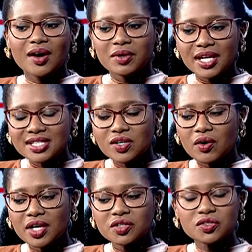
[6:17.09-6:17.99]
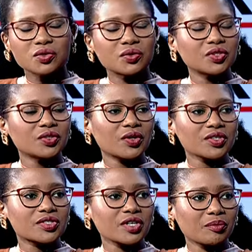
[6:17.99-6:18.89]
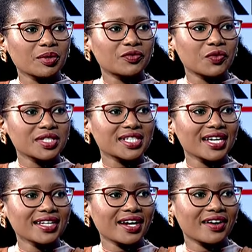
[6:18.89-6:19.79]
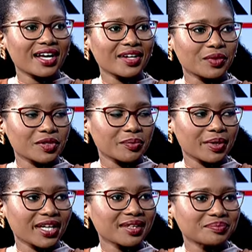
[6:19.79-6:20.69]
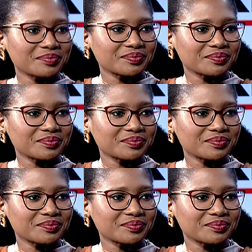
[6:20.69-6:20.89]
Well, let's go into your stock pick for today. Caroline, what are you picking?